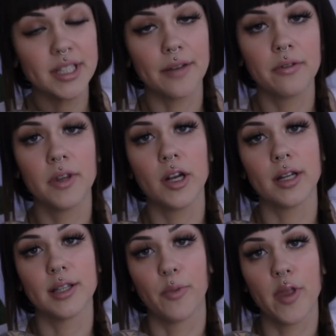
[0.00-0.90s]
definitely
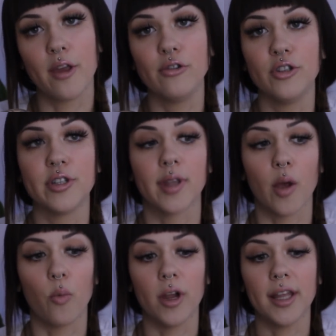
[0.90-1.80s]
not something that you should just like
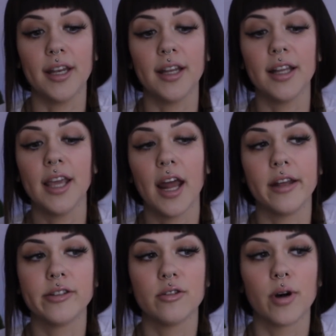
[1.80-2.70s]
willy-nilly get
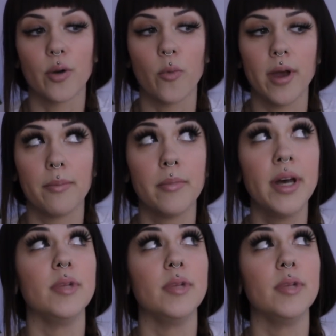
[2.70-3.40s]
into on a whim.